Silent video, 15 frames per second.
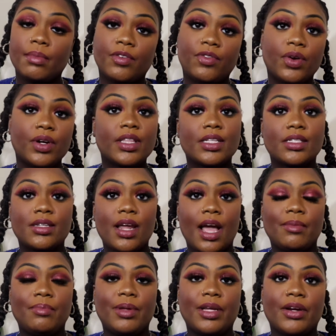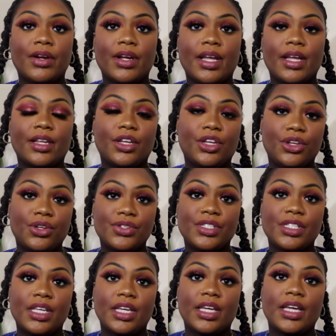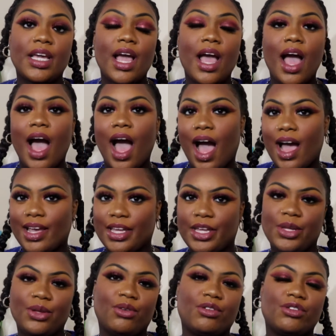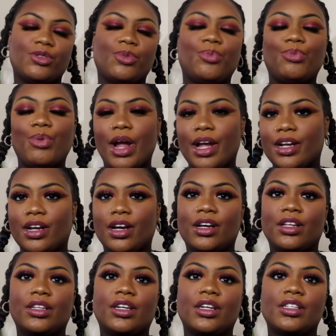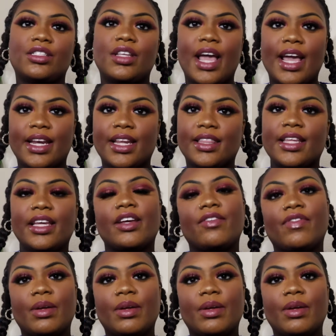Before this time period, you see high heels, bright colors, anything